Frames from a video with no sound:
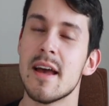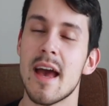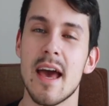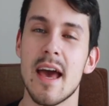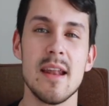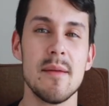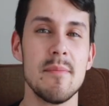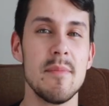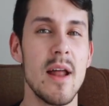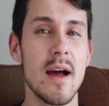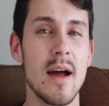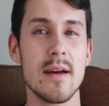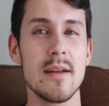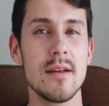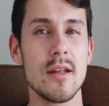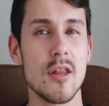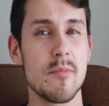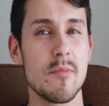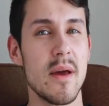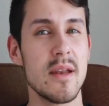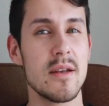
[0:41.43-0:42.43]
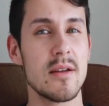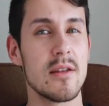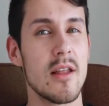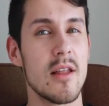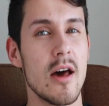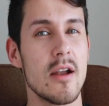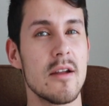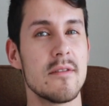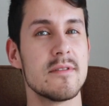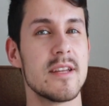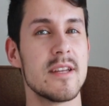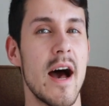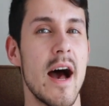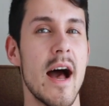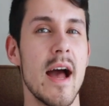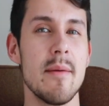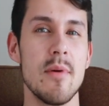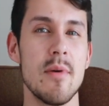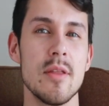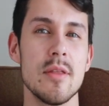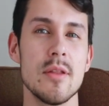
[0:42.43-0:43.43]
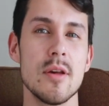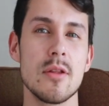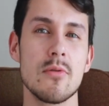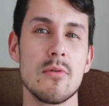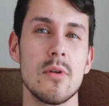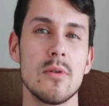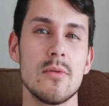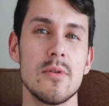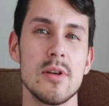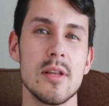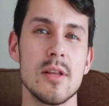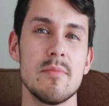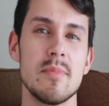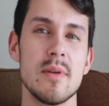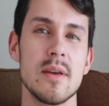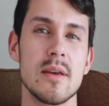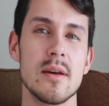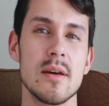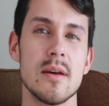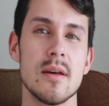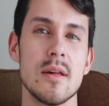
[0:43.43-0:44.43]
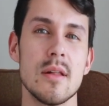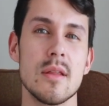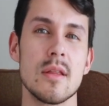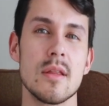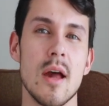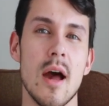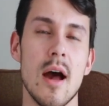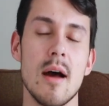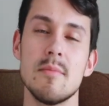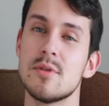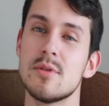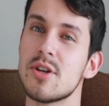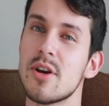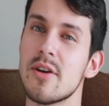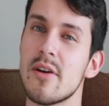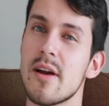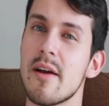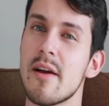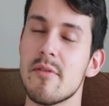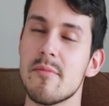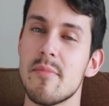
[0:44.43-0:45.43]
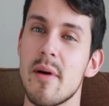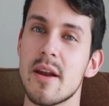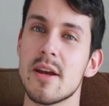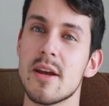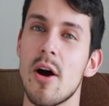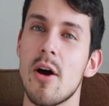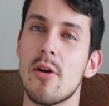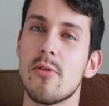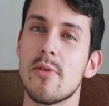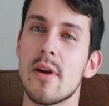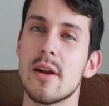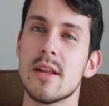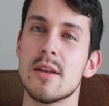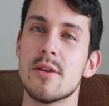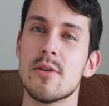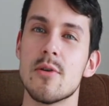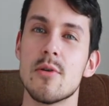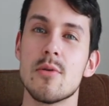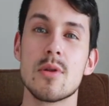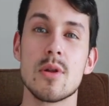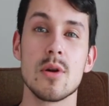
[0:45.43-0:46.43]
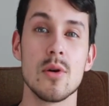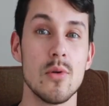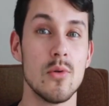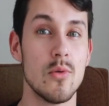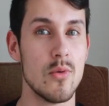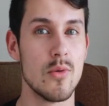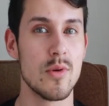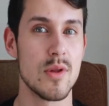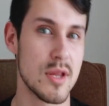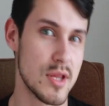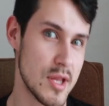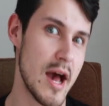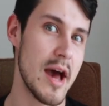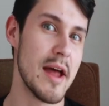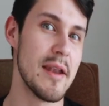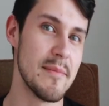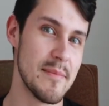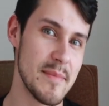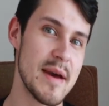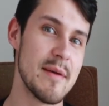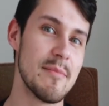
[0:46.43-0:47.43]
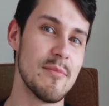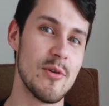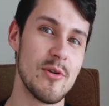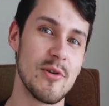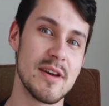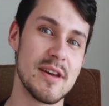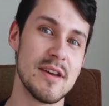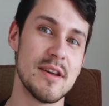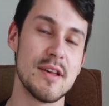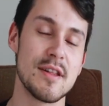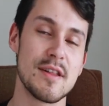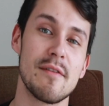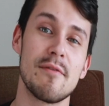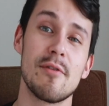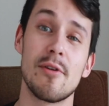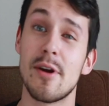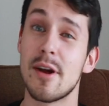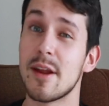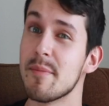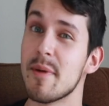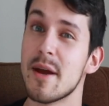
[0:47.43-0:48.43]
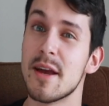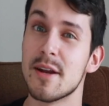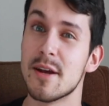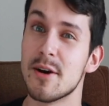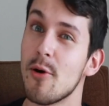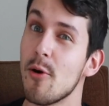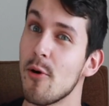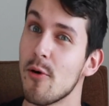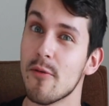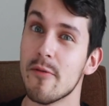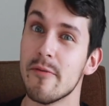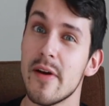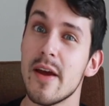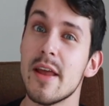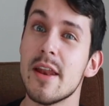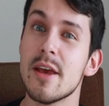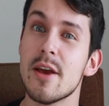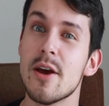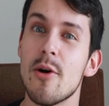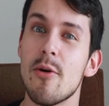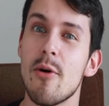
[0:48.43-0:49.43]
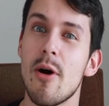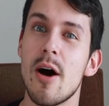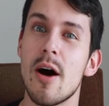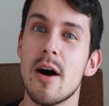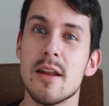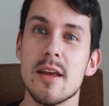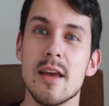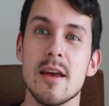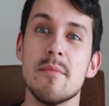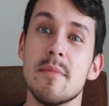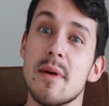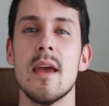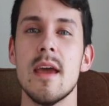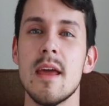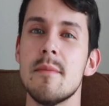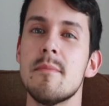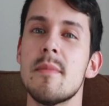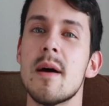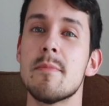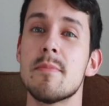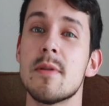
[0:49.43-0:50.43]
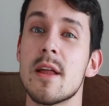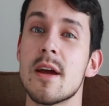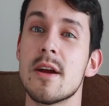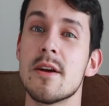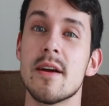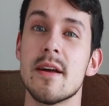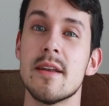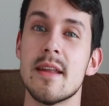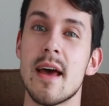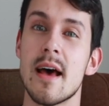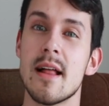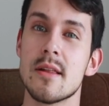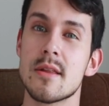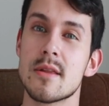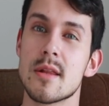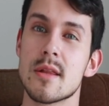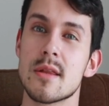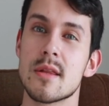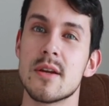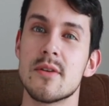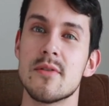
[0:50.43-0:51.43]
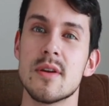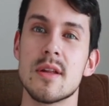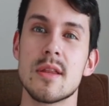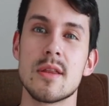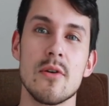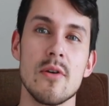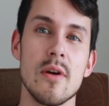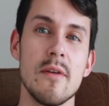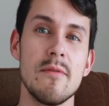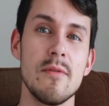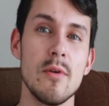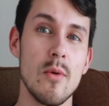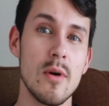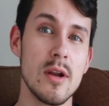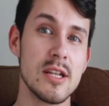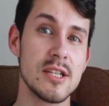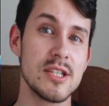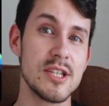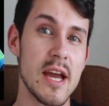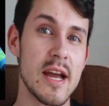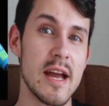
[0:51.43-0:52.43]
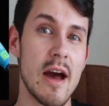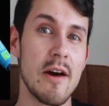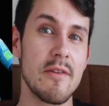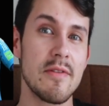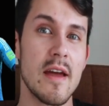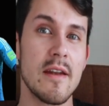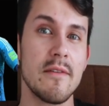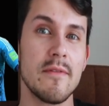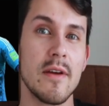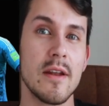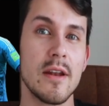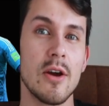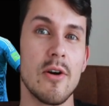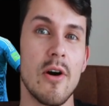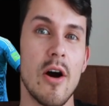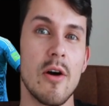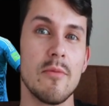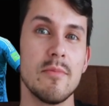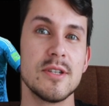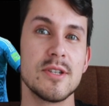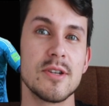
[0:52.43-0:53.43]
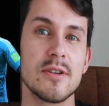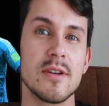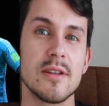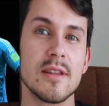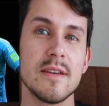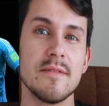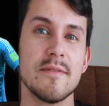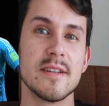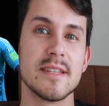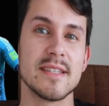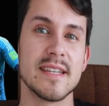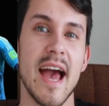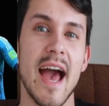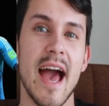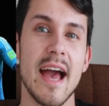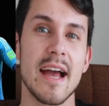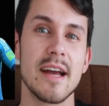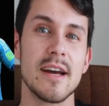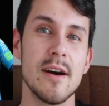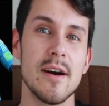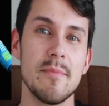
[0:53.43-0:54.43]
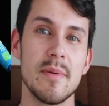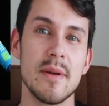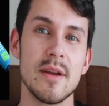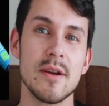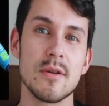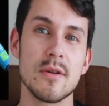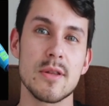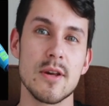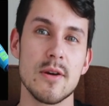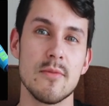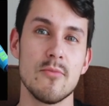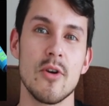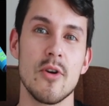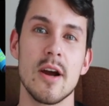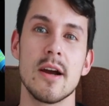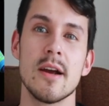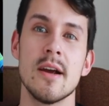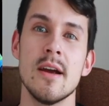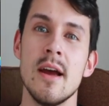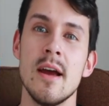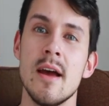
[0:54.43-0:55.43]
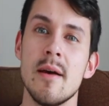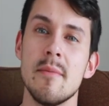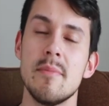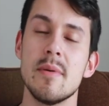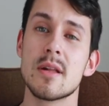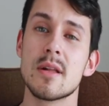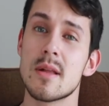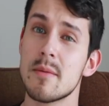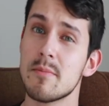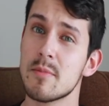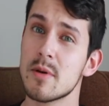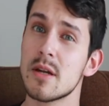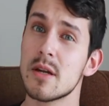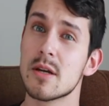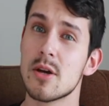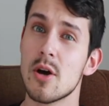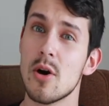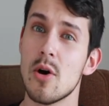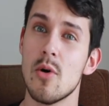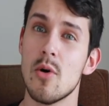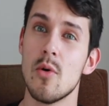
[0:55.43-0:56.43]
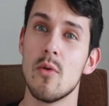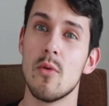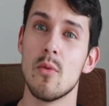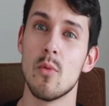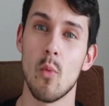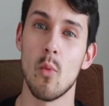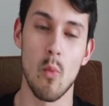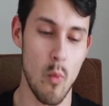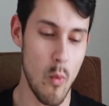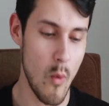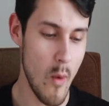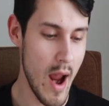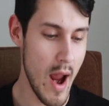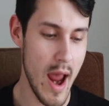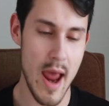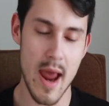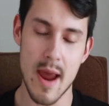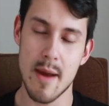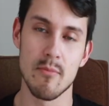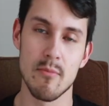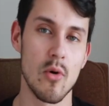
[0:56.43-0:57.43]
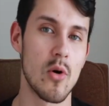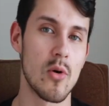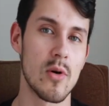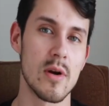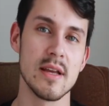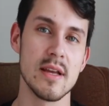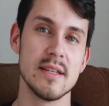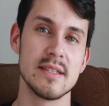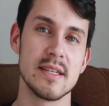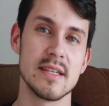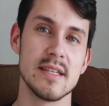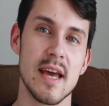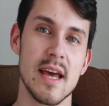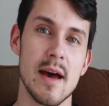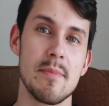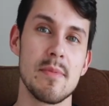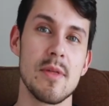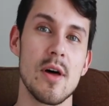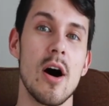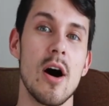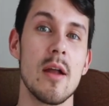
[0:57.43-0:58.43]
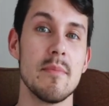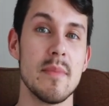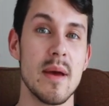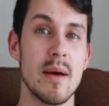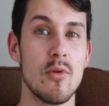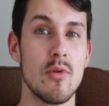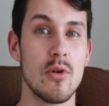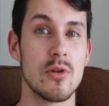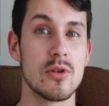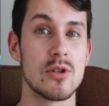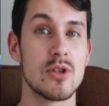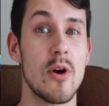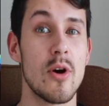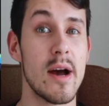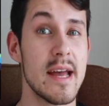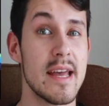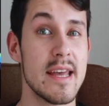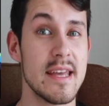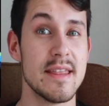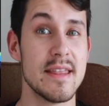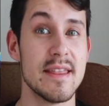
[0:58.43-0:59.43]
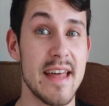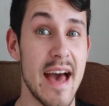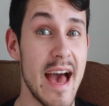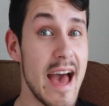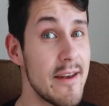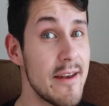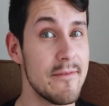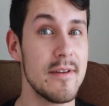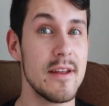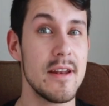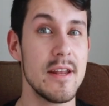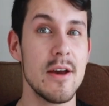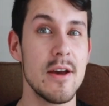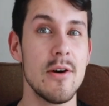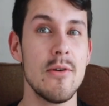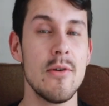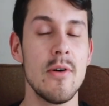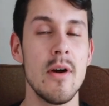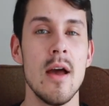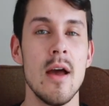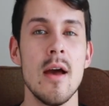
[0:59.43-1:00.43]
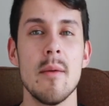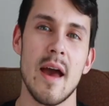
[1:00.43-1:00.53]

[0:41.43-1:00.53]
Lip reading: And I'm not gonna spend a lot of time on this one really because I'm sure everybody already knows who San Memo is. I've already made a whole video on him in my player analysis series. So if you wanna check out that video, I'll be sure to leave a tag up here somewhere because I'm gonna go way more into depth on Memo Ochoa in that video.